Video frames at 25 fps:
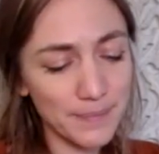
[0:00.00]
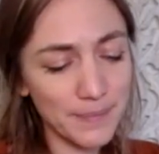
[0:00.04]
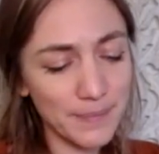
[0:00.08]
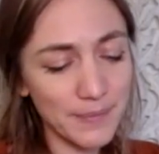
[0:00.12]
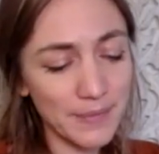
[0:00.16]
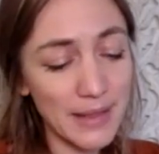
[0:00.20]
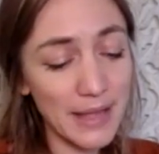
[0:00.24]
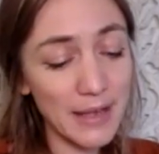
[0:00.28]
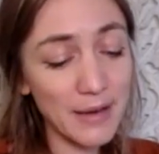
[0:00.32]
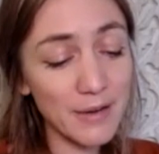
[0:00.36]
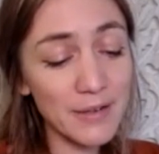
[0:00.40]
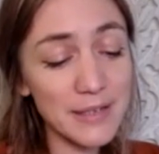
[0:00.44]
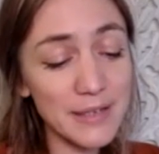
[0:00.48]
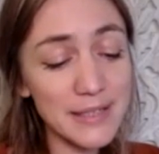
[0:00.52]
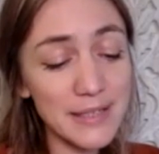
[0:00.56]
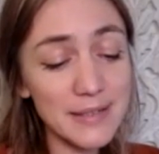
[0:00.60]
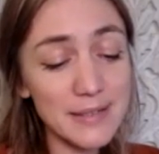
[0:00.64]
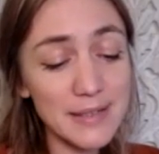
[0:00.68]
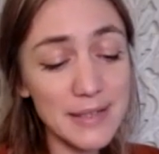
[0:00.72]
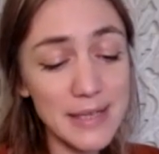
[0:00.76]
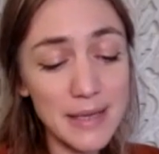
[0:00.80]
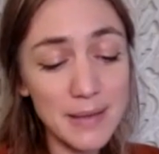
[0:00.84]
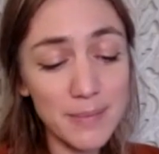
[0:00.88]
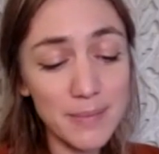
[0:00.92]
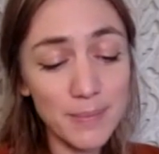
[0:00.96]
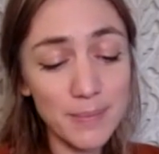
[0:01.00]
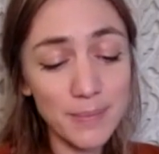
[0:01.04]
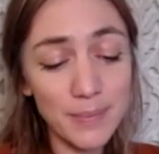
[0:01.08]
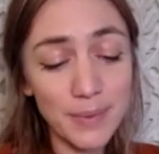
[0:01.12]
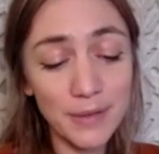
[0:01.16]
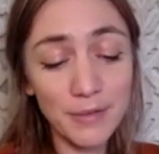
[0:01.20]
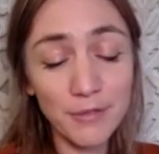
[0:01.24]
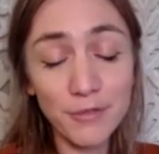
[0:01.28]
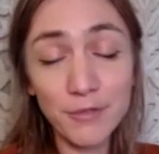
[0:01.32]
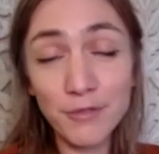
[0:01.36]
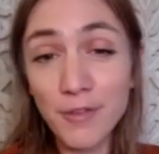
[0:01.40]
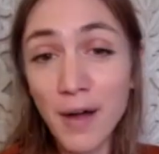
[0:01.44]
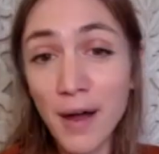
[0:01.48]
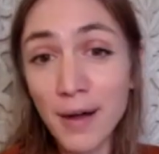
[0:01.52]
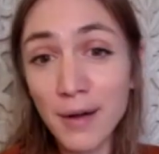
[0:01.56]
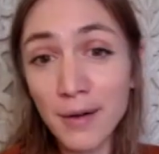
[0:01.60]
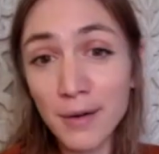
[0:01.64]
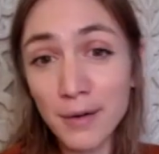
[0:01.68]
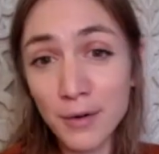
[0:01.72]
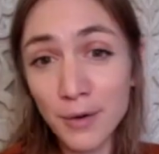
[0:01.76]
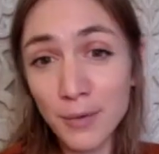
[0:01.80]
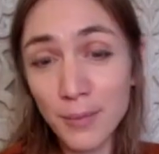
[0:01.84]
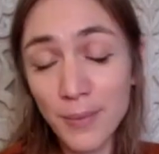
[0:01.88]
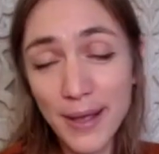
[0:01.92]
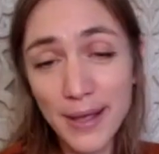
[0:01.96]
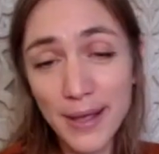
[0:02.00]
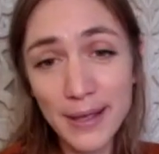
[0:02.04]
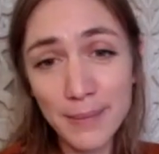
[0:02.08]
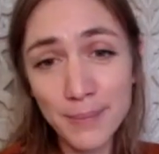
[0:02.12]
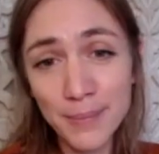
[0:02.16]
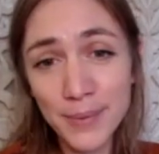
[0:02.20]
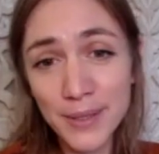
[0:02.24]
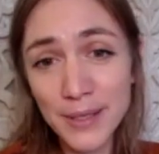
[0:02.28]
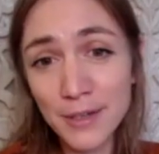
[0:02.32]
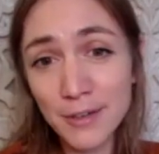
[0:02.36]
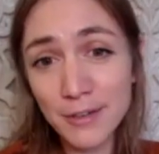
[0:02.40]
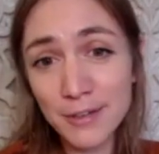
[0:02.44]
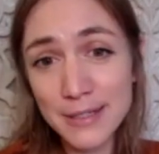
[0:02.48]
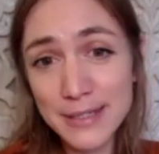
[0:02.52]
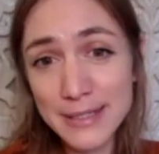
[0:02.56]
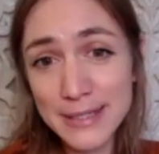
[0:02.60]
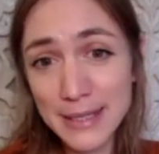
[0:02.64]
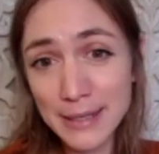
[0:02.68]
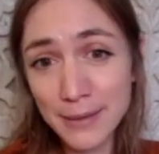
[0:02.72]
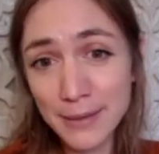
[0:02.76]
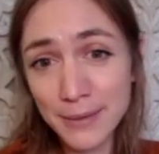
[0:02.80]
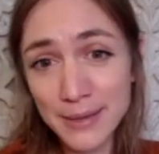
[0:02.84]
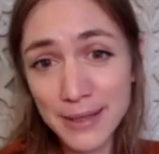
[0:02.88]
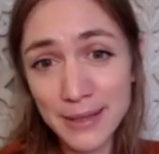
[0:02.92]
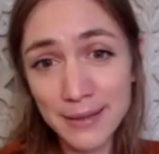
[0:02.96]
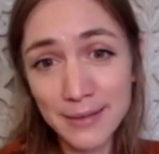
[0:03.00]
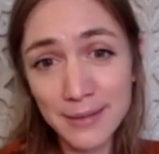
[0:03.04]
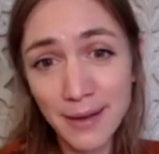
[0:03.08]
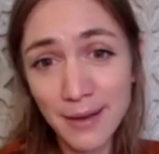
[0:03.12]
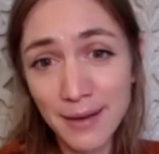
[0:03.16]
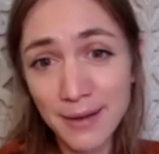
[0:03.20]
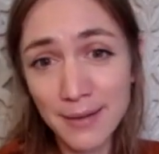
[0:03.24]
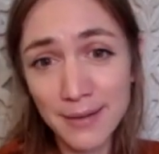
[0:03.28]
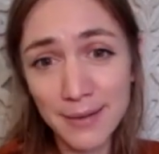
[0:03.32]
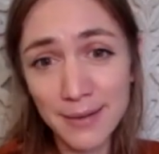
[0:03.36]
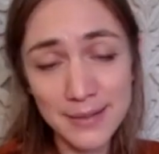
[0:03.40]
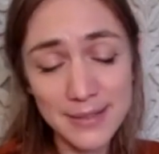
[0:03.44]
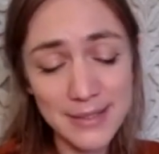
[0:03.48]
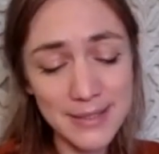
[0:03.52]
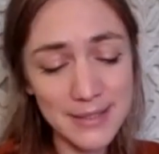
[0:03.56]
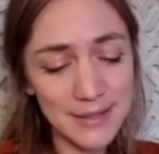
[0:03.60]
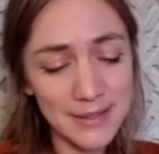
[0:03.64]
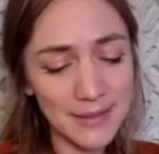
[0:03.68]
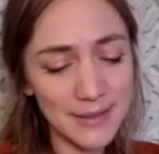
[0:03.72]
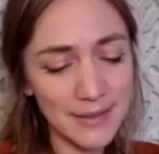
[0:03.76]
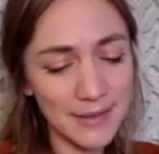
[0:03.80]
There is a deep and far-away purity within the heart.